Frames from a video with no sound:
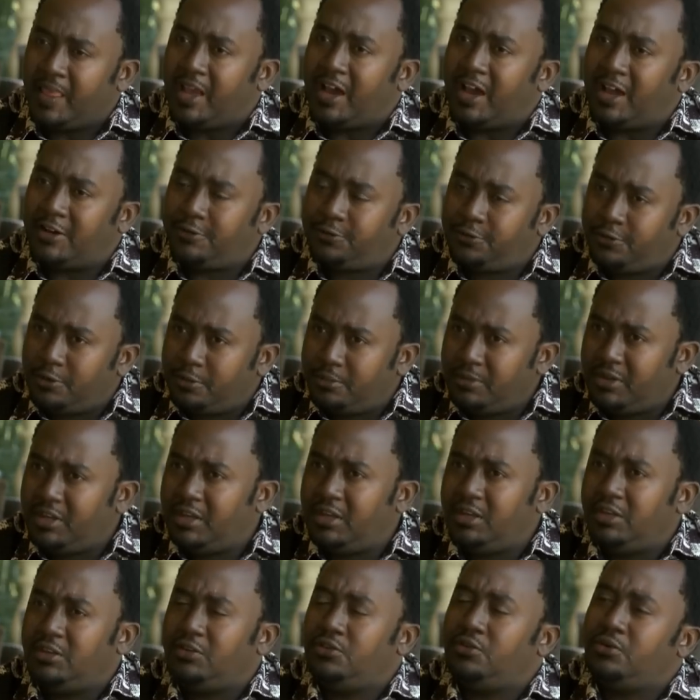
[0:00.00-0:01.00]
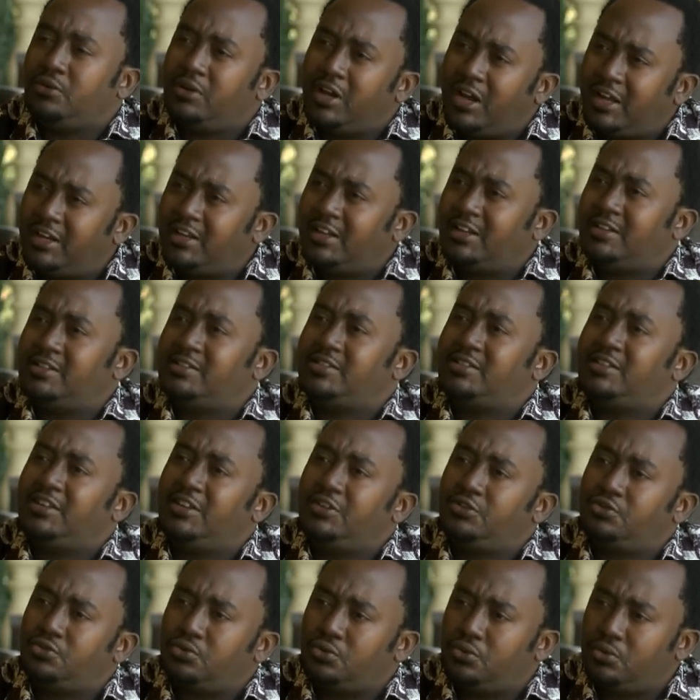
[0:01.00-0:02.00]
And for me, Ugandans
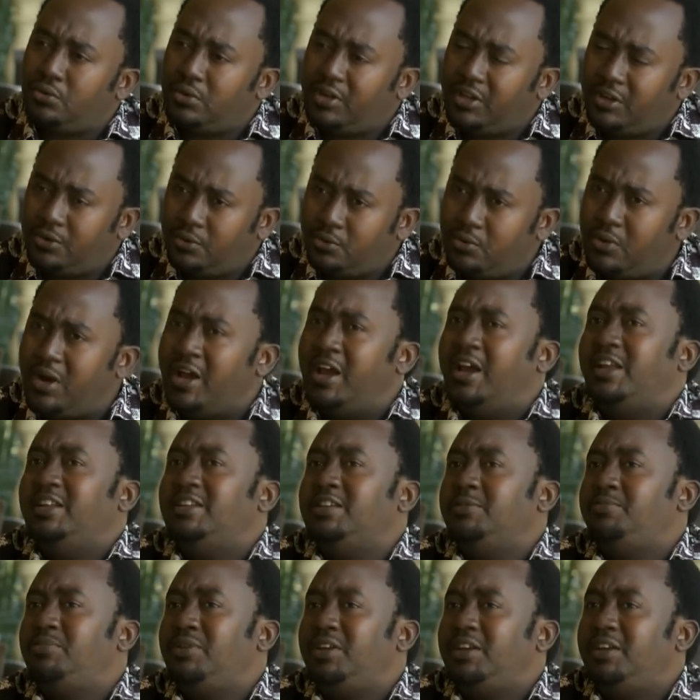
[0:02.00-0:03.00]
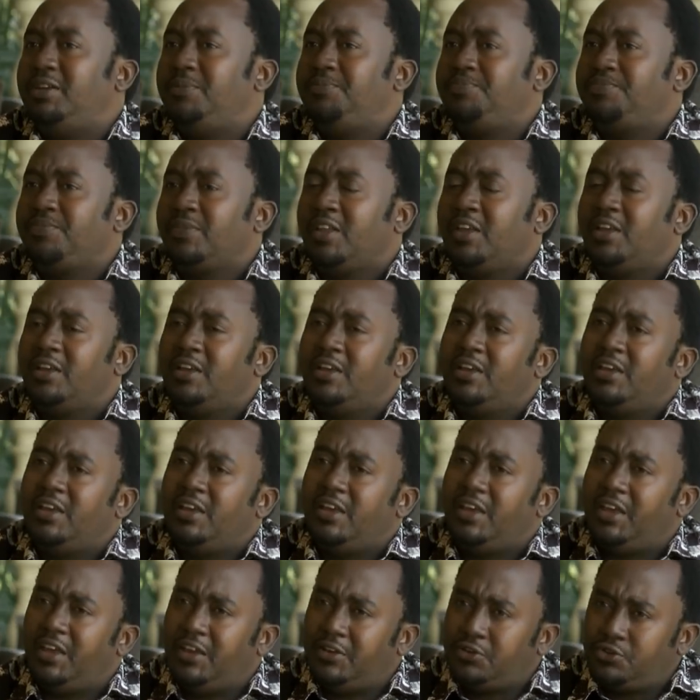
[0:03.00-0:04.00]
need to inquire deeply
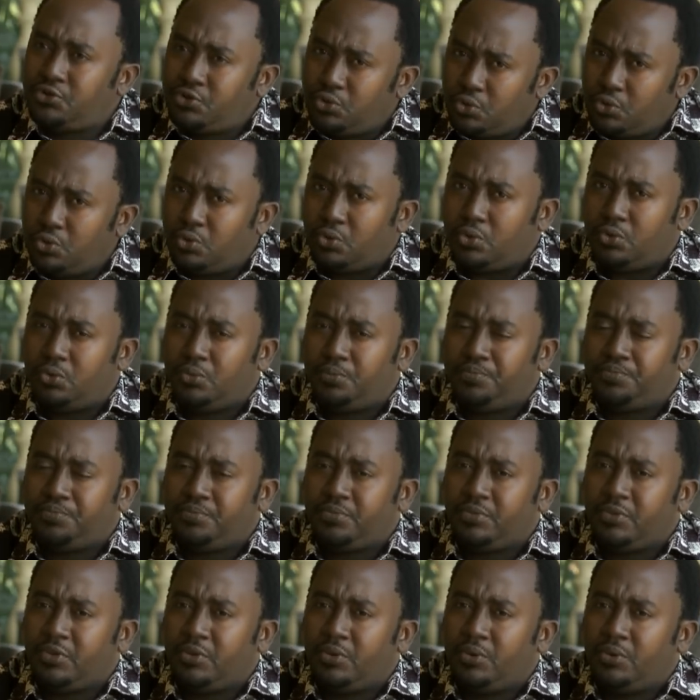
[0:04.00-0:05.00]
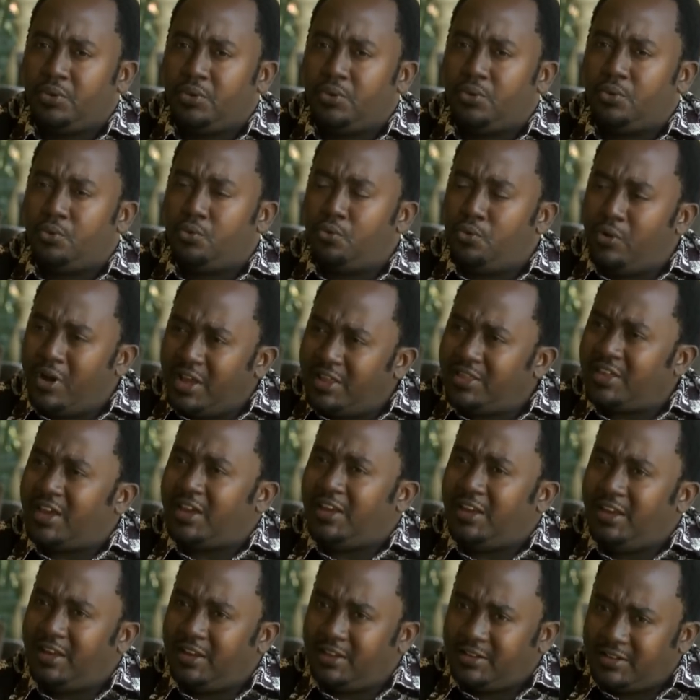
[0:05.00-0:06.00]
into whether
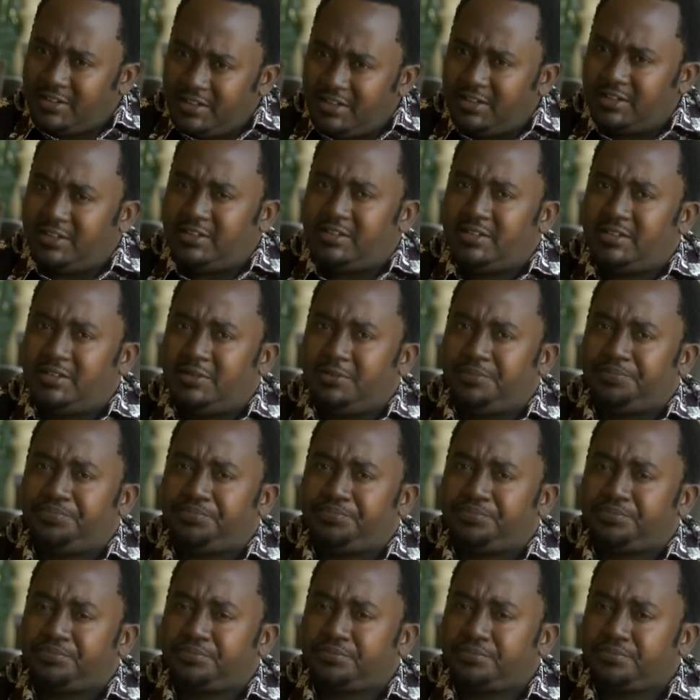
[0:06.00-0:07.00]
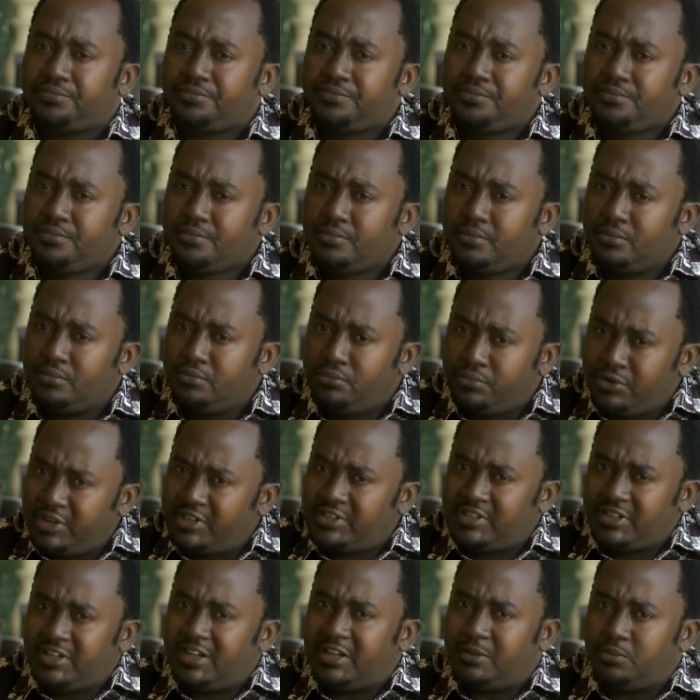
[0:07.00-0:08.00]
indeed
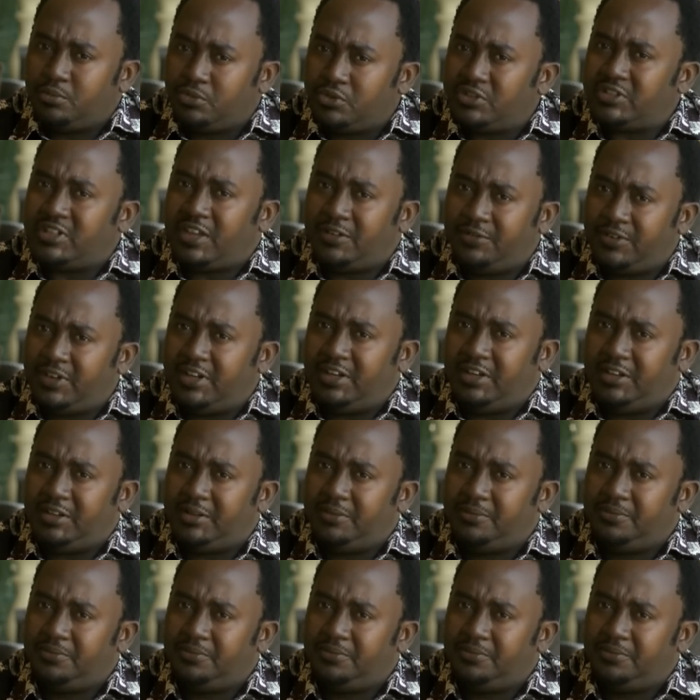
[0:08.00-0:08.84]
President Museveni,